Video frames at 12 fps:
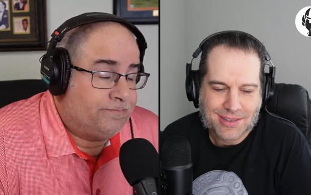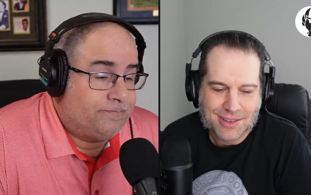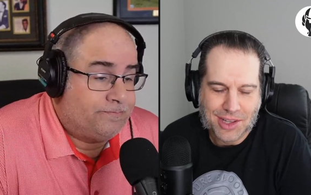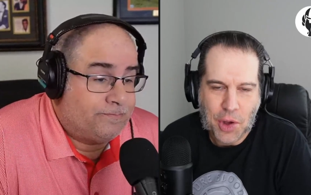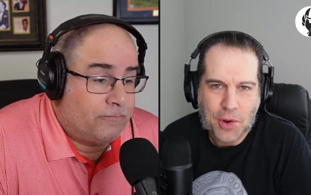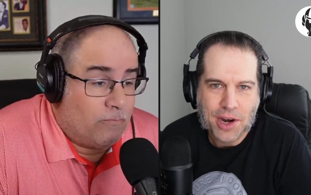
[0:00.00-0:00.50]

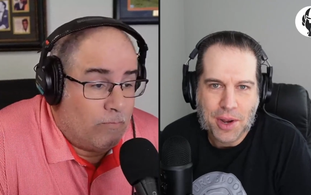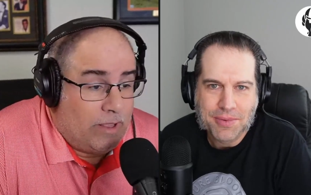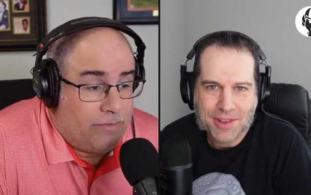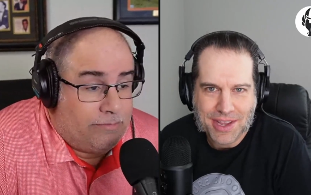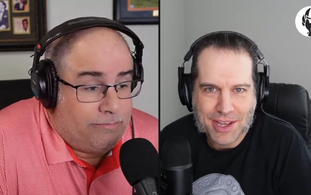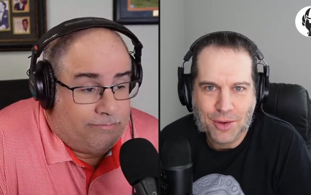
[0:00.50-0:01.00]
Speaker 1: loaded up
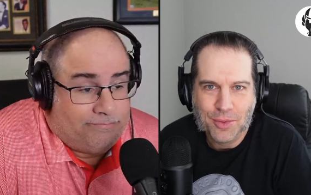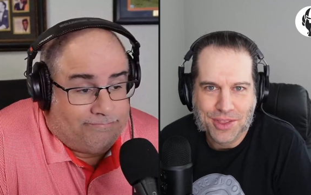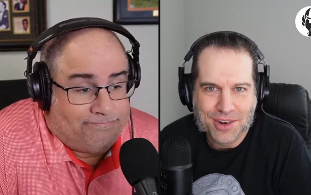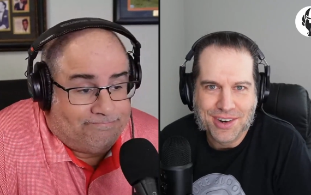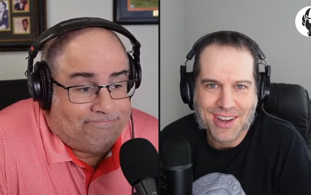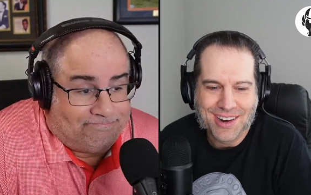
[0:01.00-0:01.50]
to the hilt with
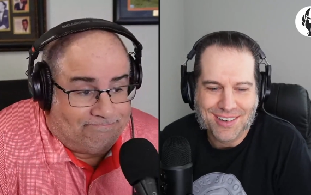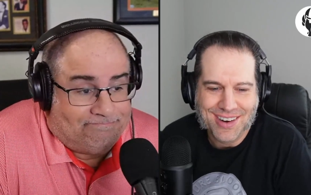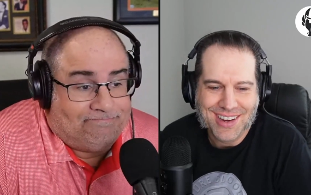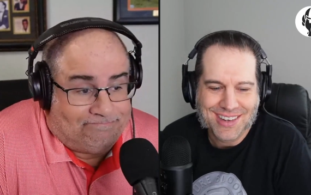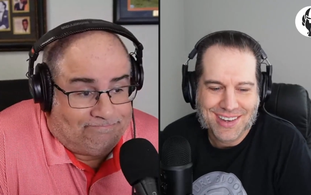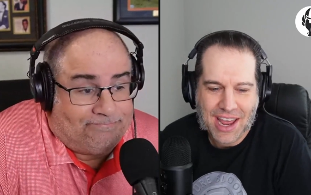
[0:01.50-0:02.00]
their debt,
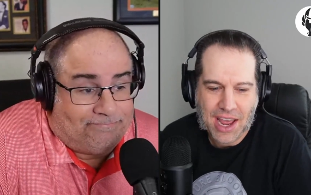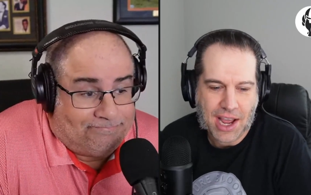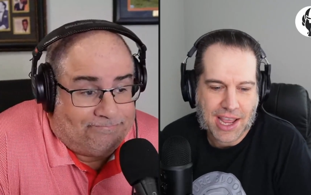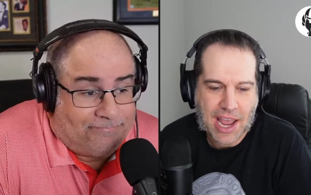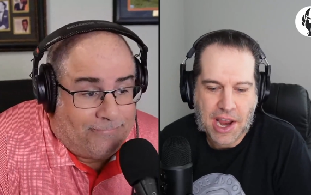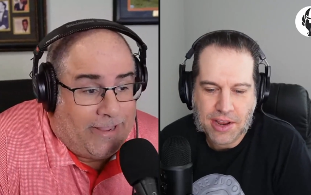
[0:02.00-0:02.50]
right? Hey, I
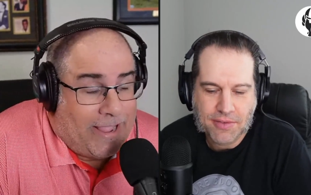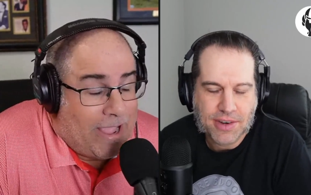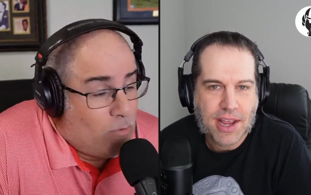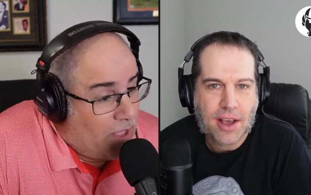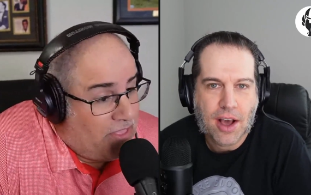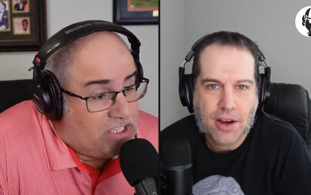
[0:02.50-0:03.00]
can't even yeah,
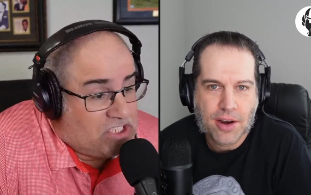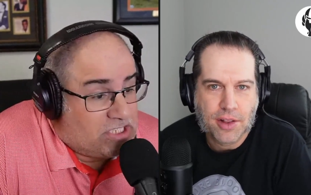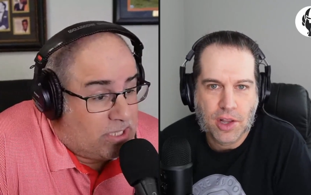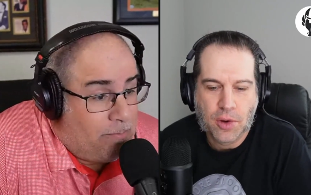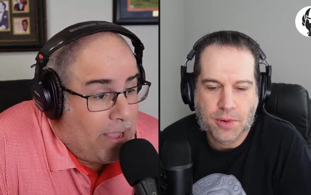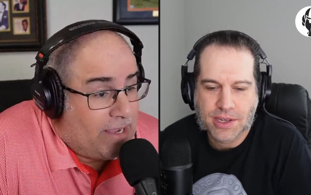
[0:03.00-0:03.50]
well, this is
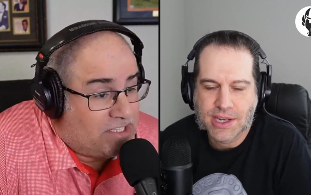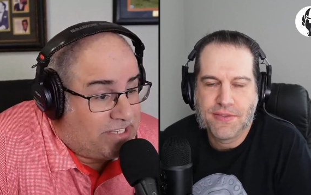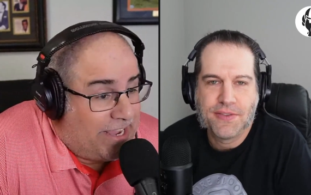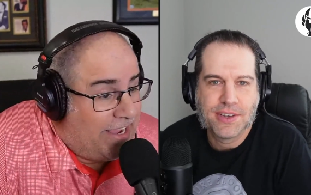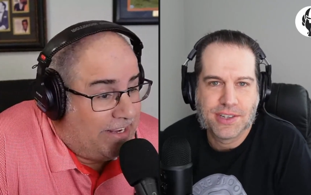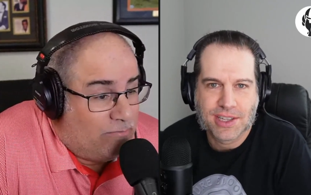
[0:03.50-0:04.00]
the I
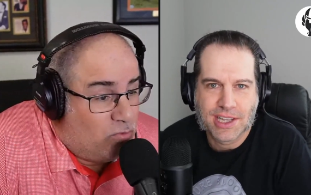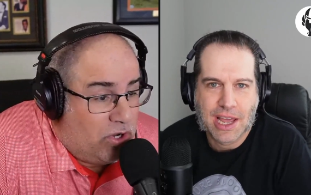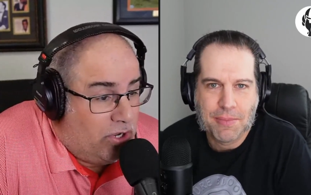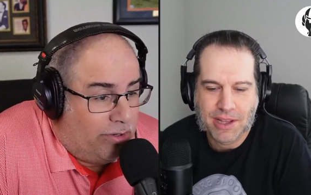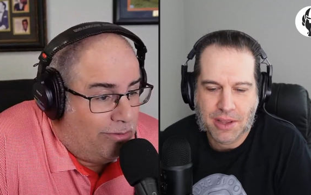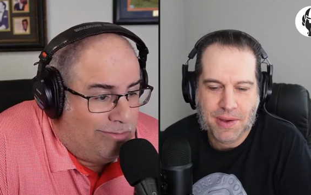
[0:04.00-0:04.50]
basically
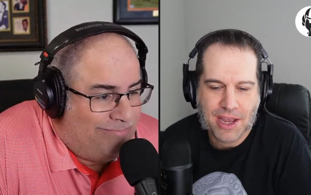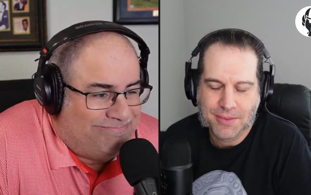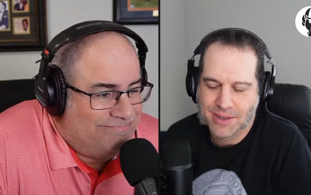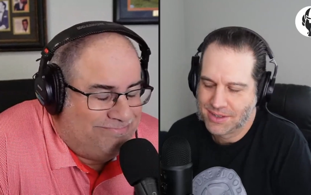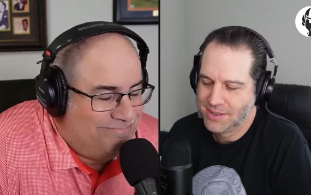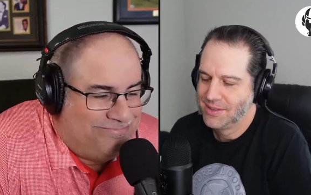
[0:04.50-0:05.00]
can't you, make the
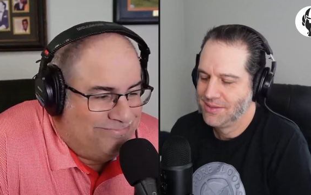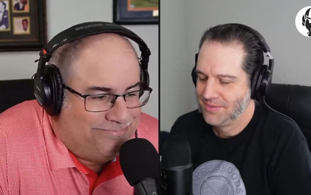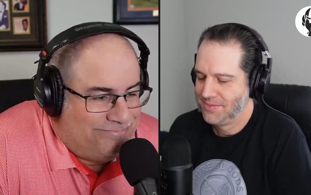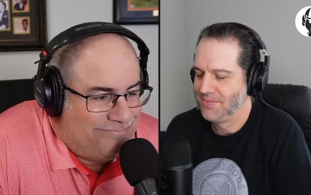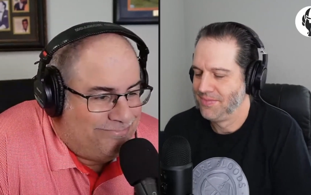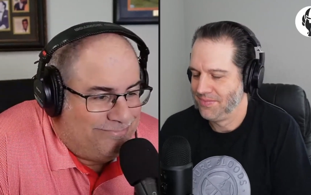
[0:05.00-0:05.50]
payments.
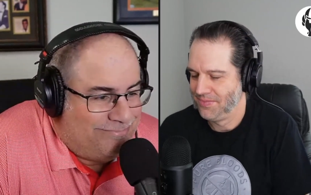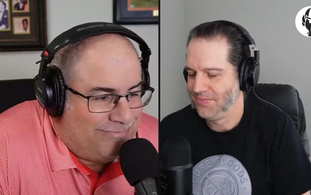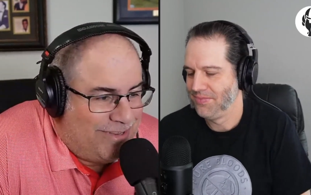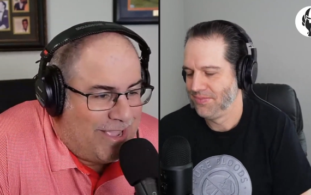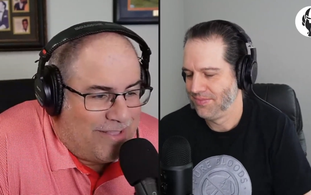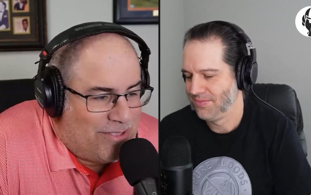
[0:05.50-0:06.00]

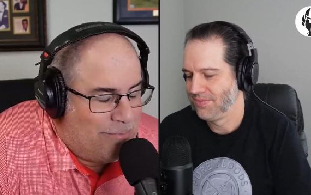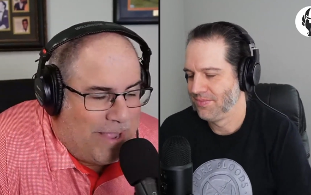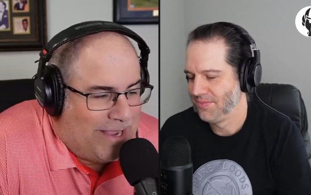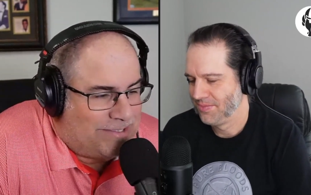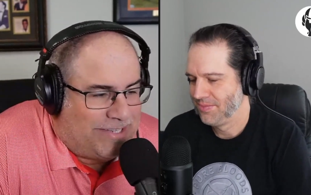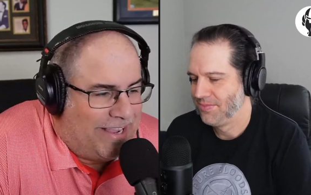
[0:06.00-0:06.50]
Speaker 2: Yeah, the
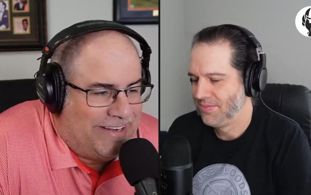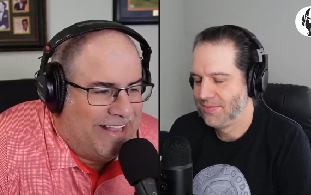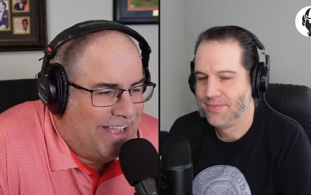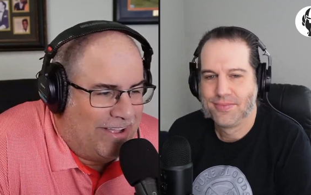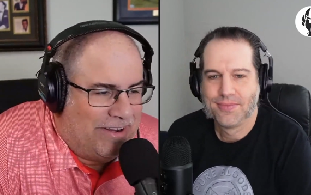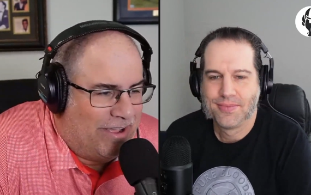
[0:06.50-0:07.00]
bank's saying
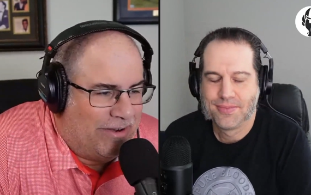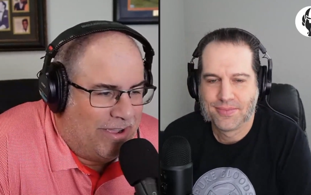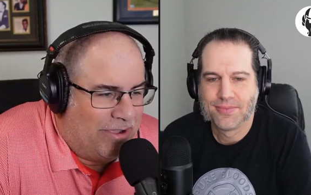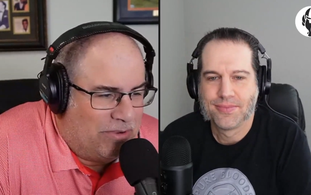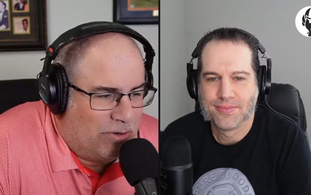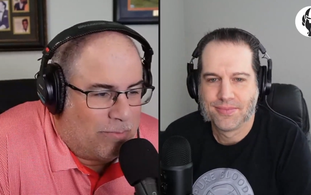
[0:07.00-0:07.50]
no, no,
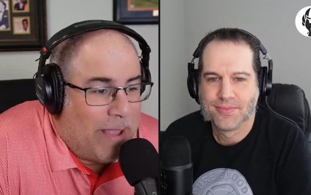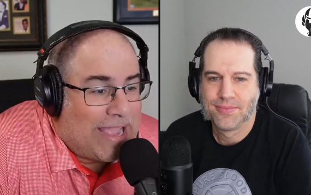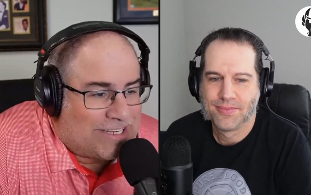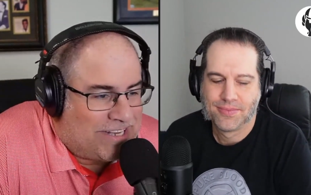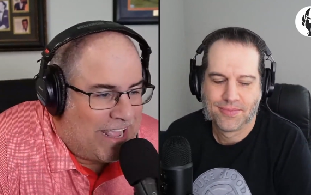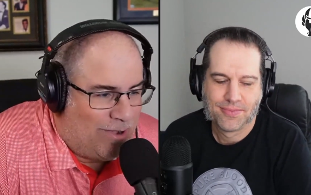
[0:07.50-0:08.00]
no, you're
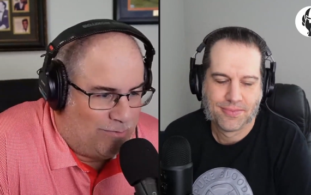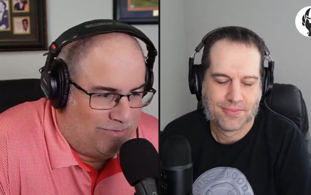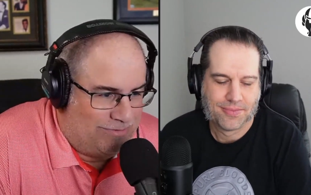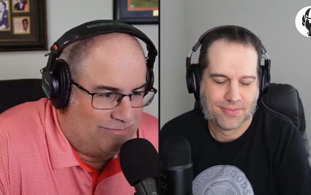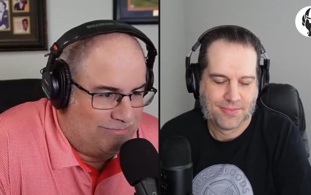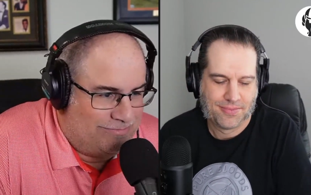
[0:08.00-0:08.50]
maxed out.
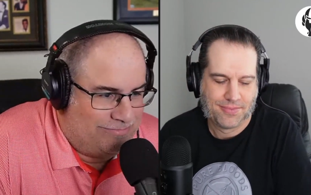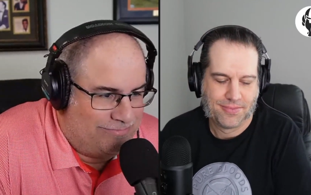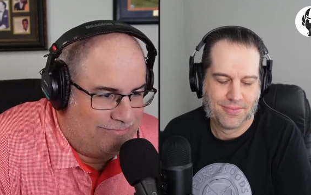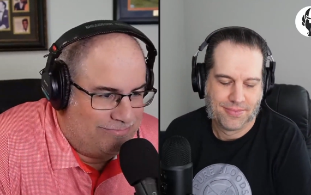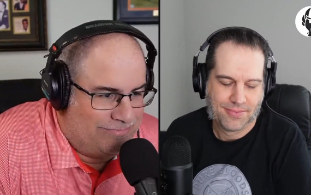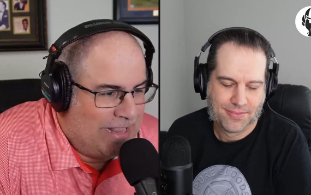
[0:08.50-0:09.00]

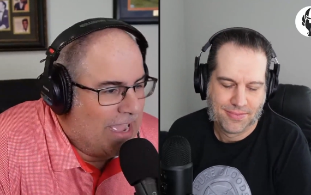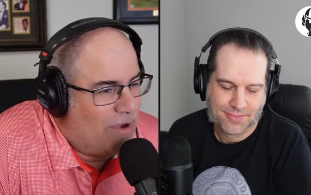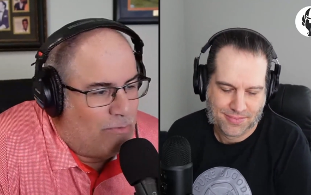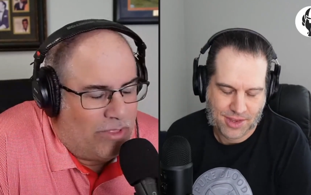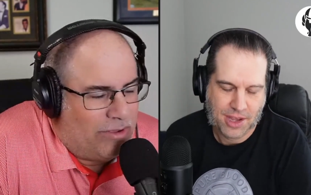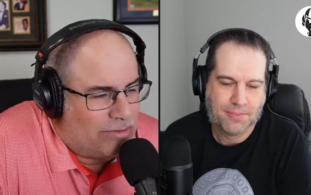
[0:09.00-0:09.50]

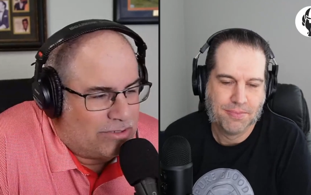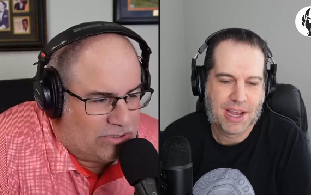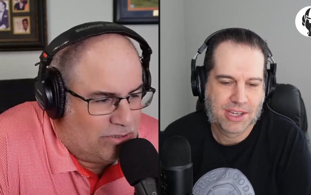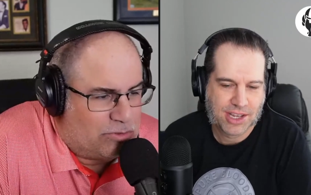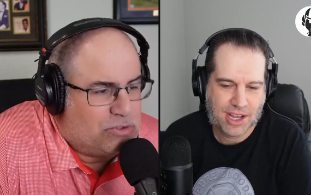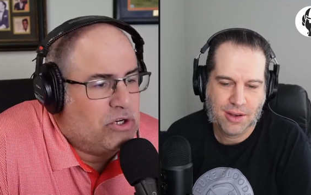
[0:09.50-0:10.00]
Now where yep,
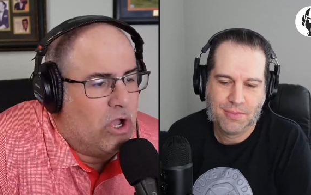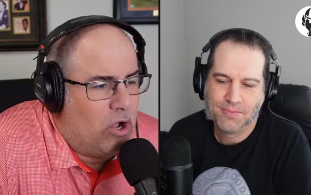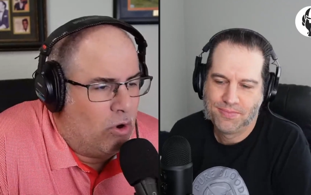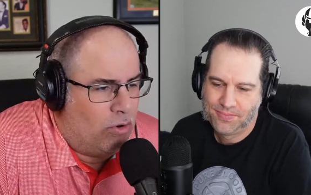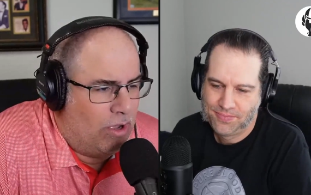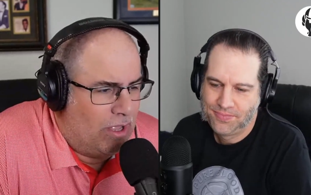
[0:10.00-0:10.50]
there's there's out.
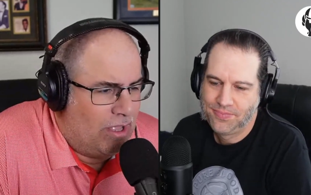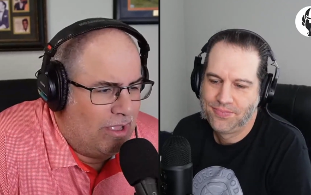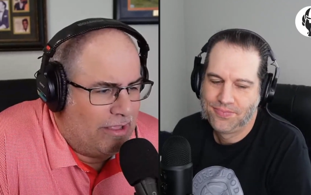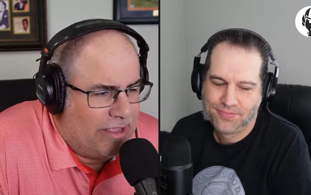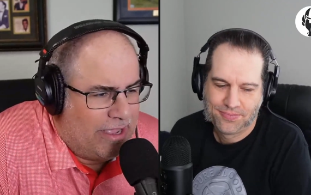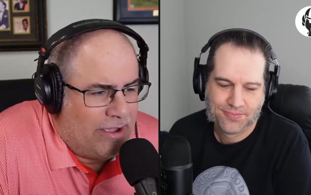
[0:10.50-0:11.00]
no
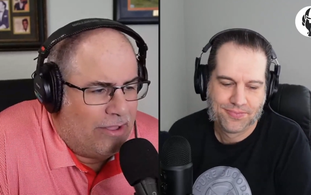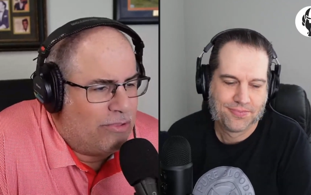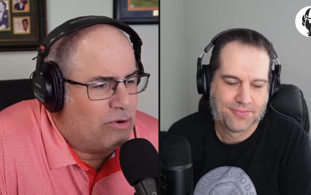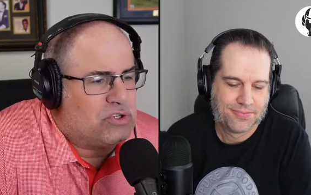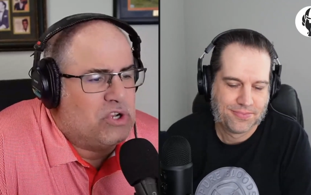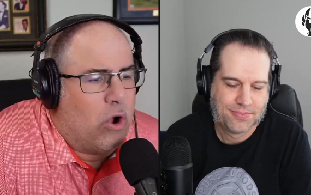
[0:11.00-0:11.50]
yeah,
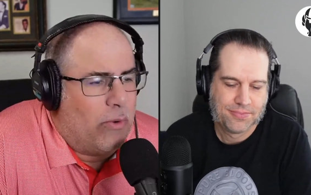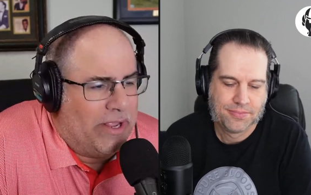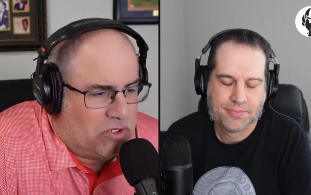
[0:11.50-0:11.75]
there's no